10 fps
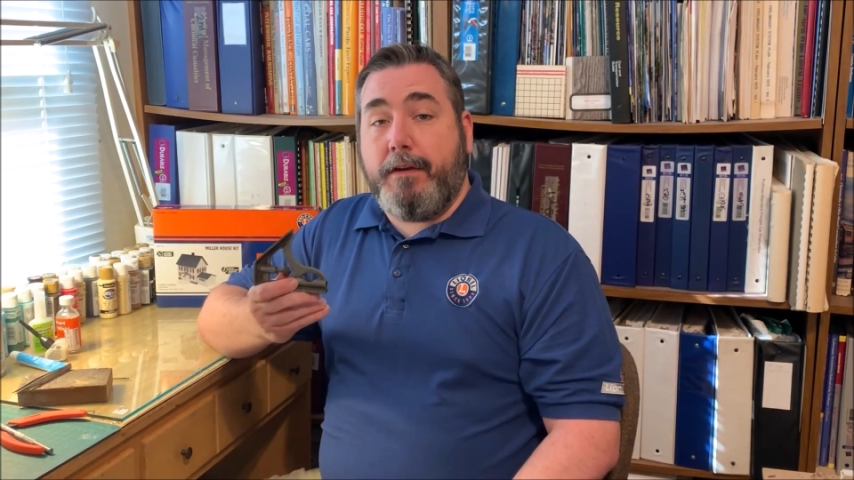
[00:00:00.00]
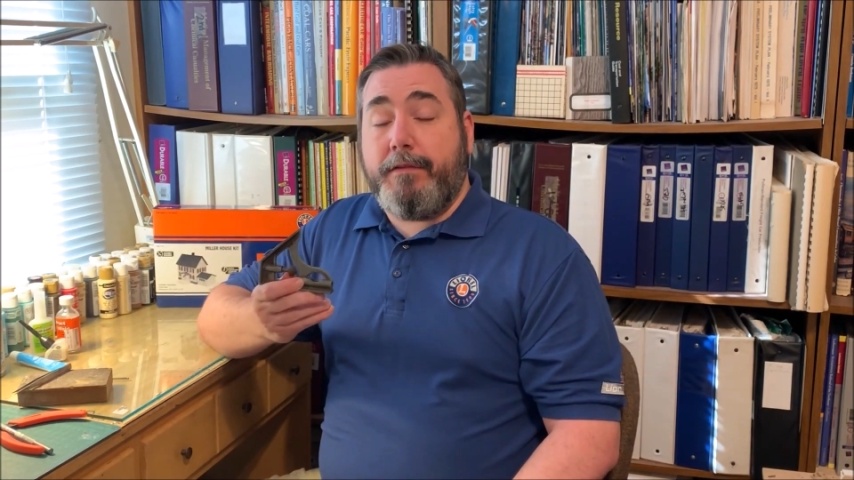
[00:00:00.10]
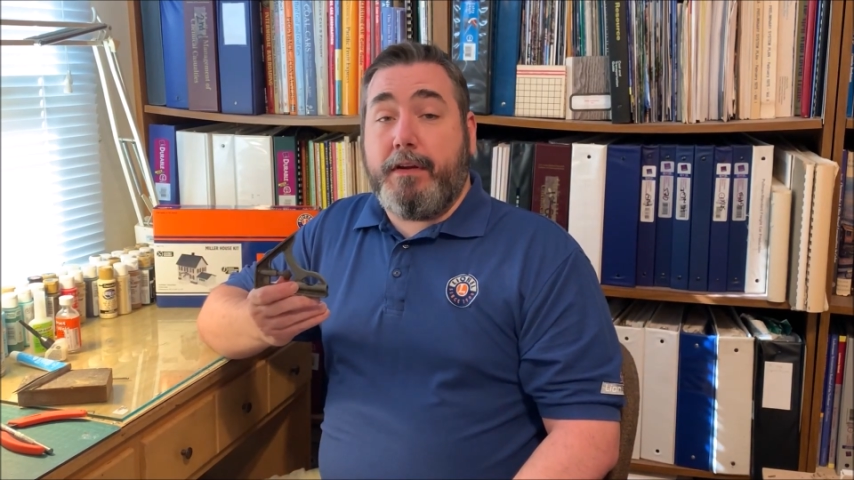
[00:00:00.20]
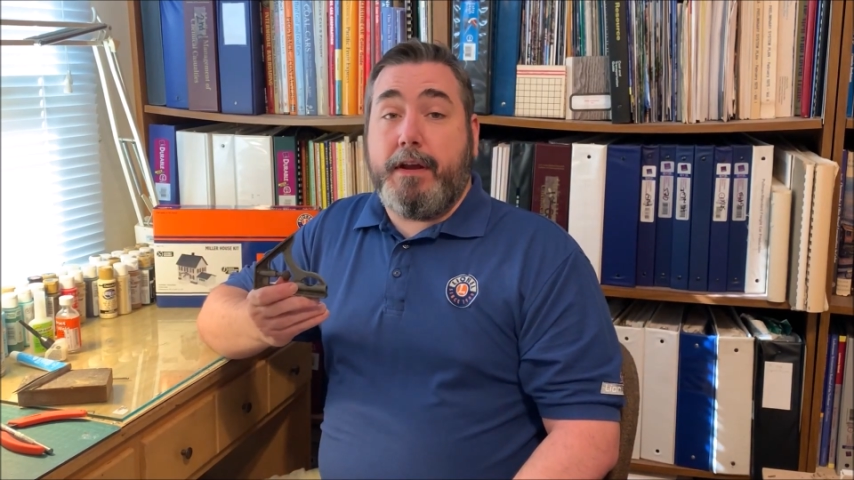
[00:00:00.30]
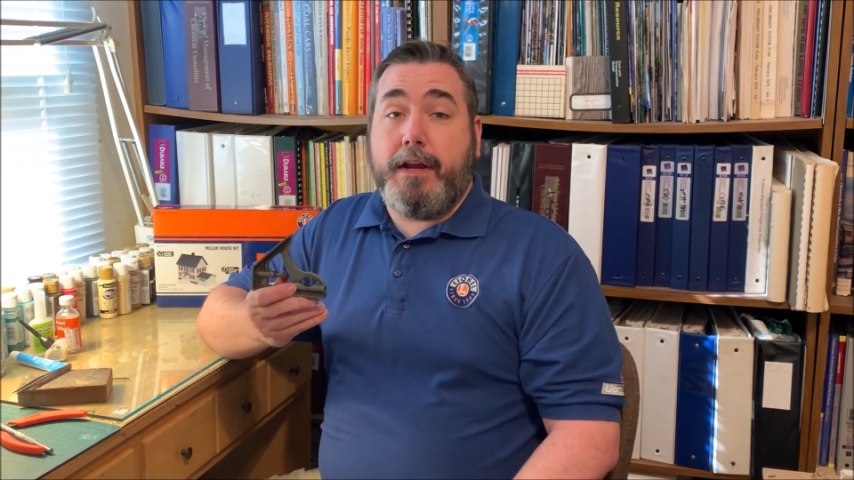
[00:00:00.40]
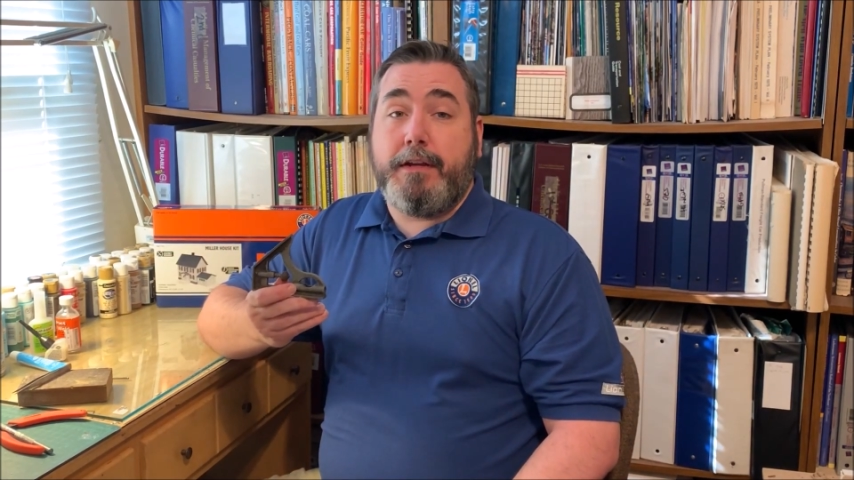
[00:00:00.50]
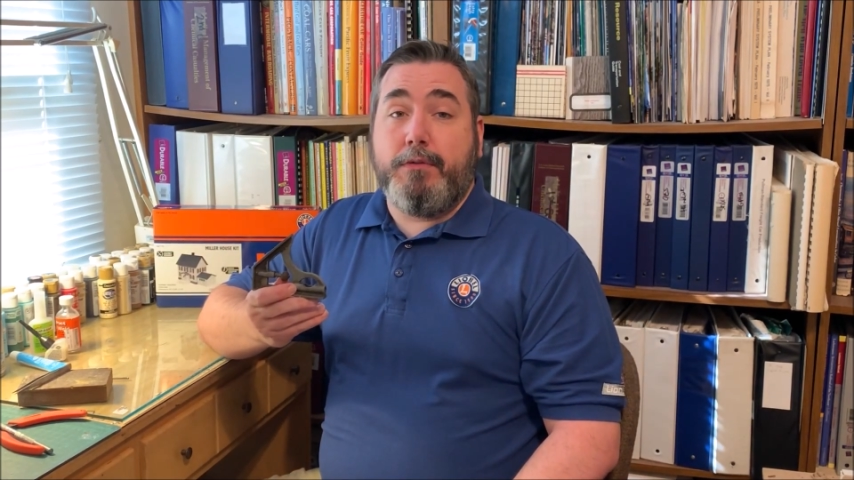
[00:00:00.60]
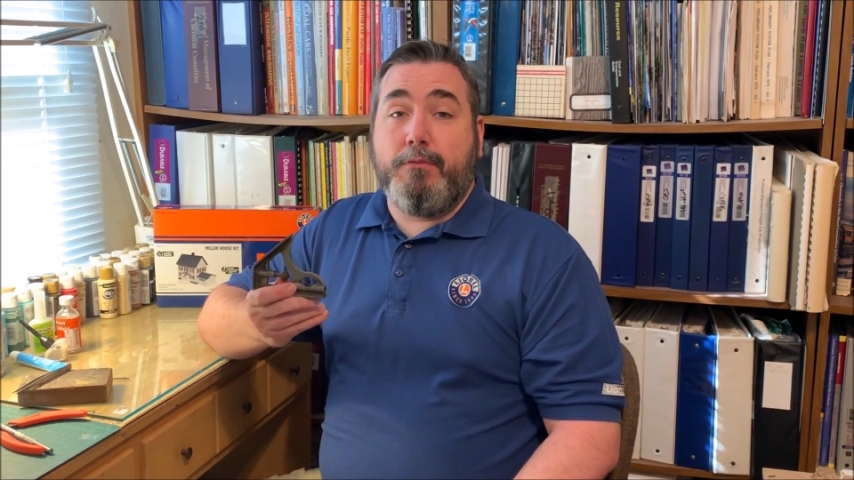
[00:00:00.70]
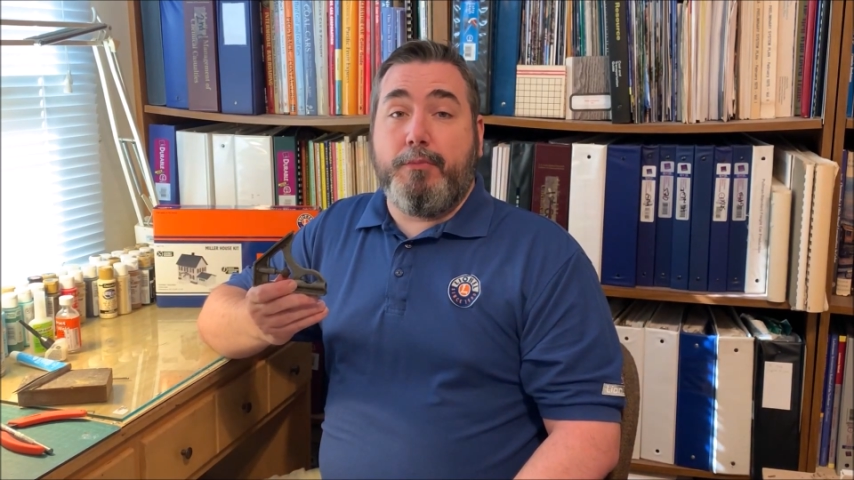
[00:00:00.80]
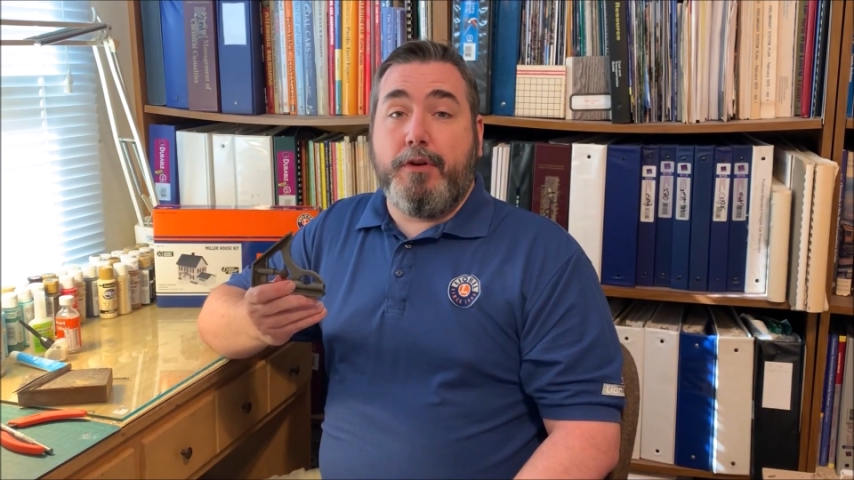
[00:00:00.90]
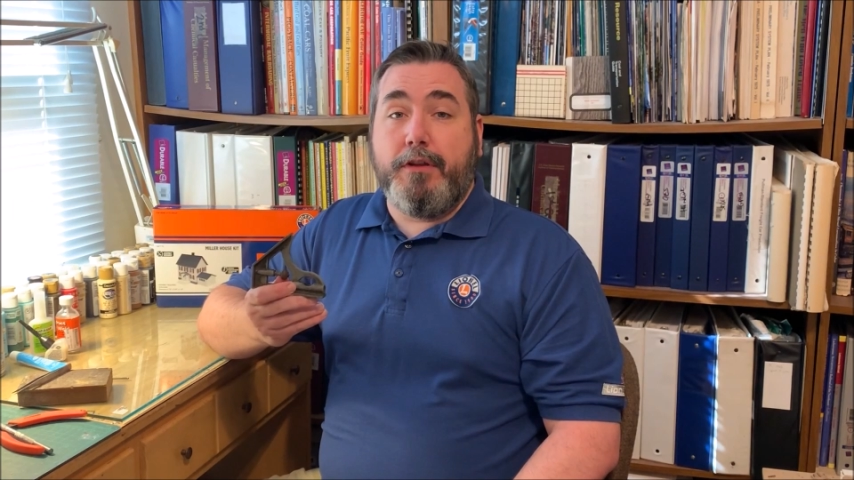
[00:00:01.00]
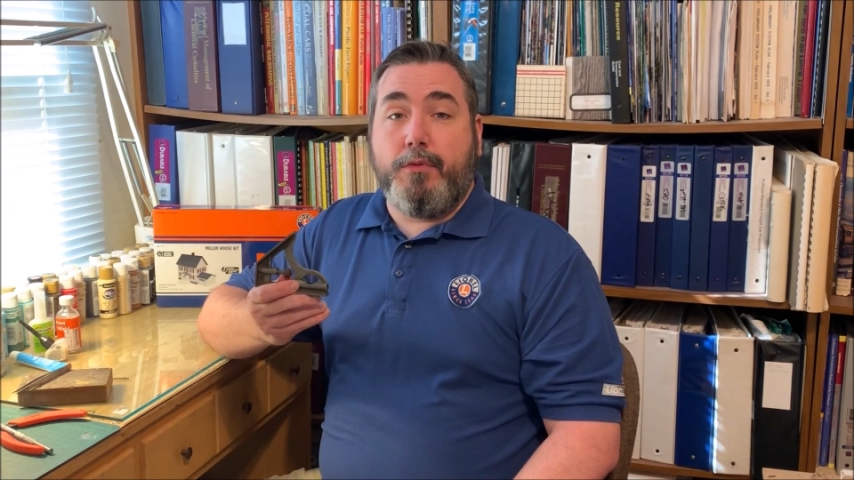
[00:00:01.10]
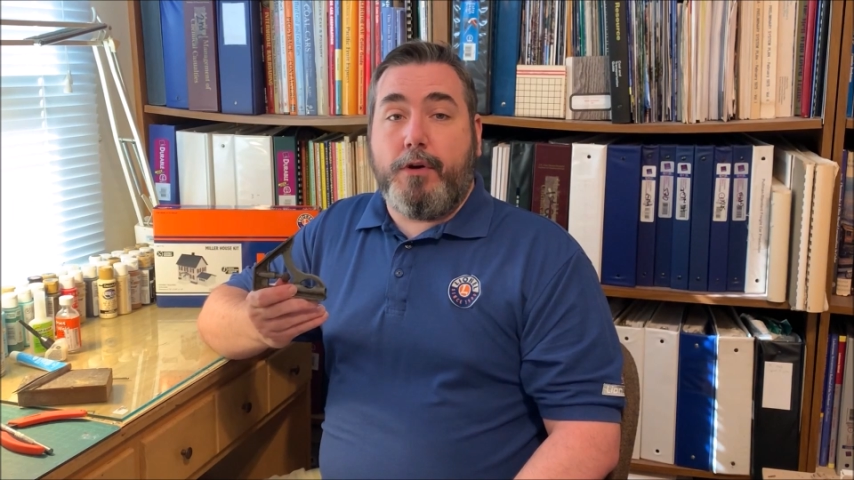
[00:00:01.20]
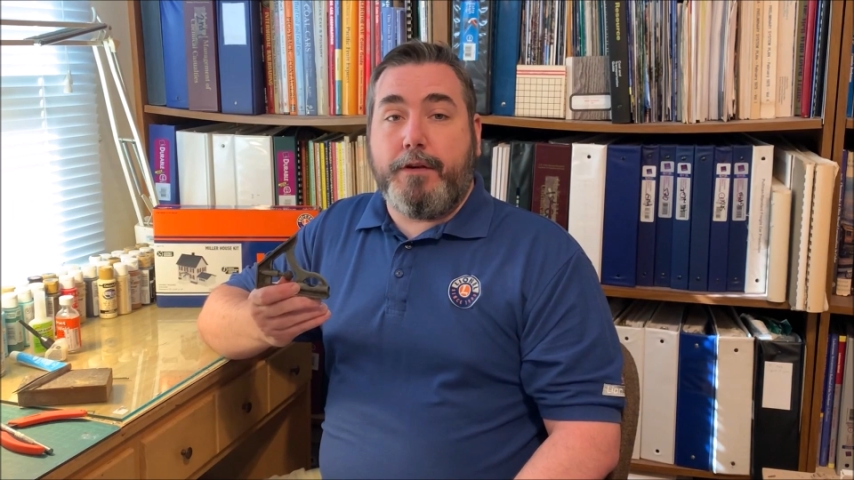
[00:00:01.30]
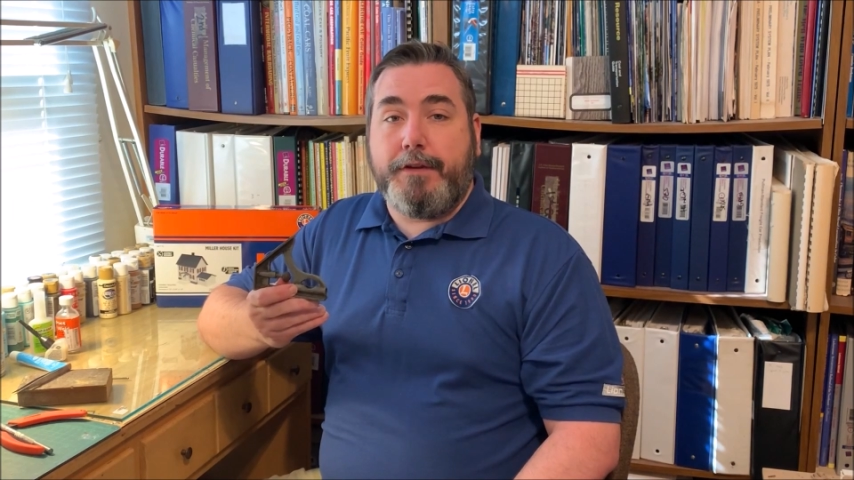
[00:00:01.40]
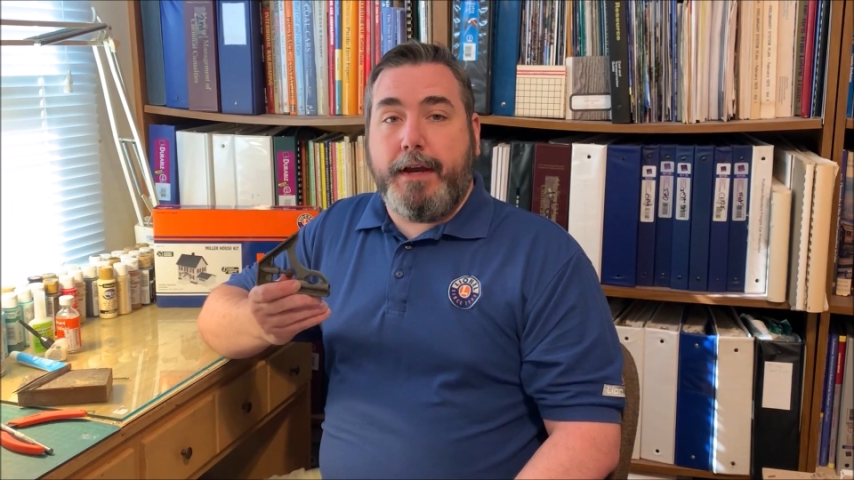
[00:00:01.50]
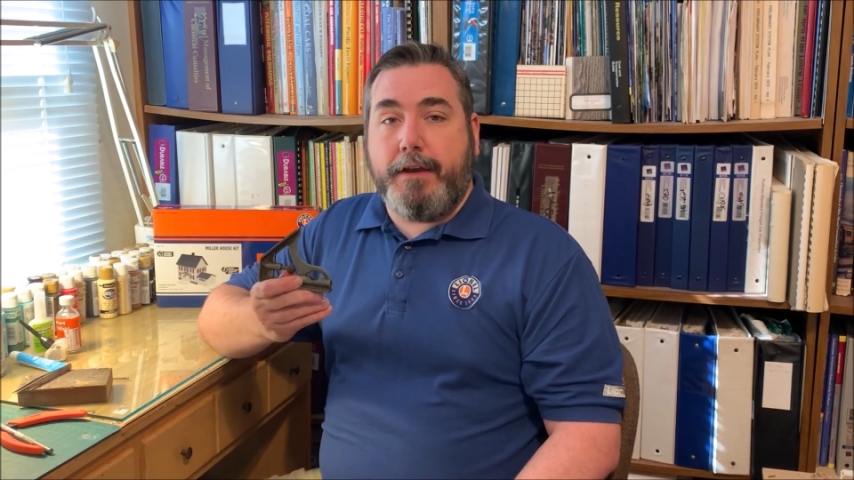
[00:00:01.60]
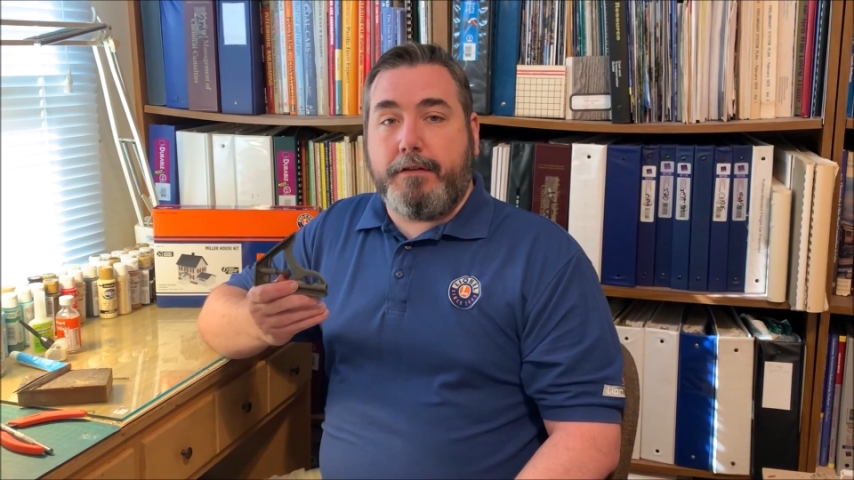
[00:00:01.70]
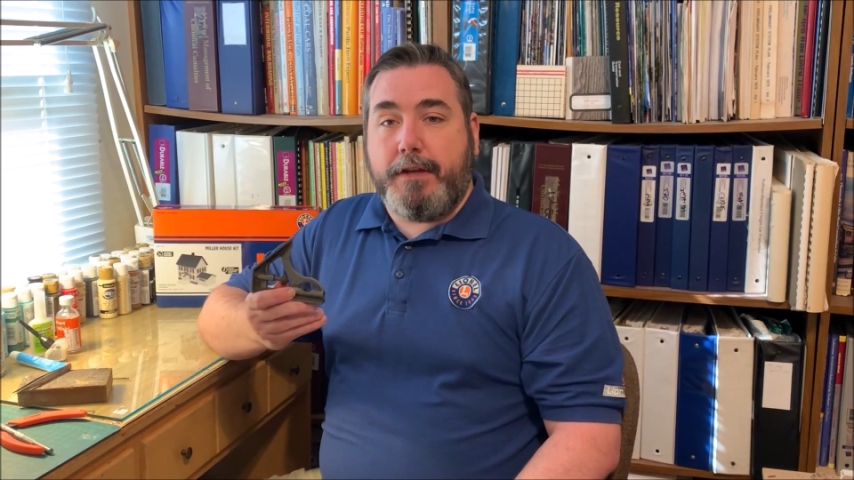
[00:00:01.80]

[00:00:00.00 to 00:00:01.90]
very handy when we're putting the walls together to